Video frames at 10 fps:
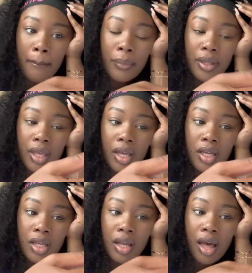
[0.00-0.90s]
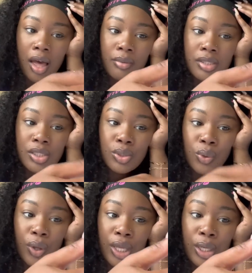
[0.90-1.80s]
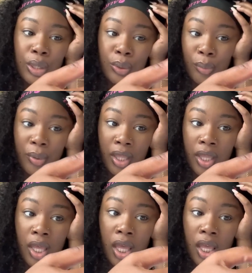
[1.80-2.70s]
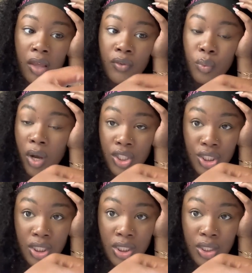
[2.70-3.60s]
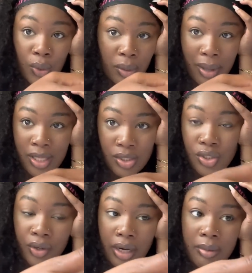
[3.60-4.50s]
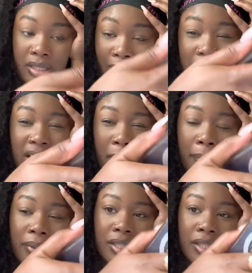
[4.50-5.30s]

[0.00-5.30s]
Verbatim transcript: but yeah i will see y'all in a little bit if you're watching this go to my instagram because by the time i put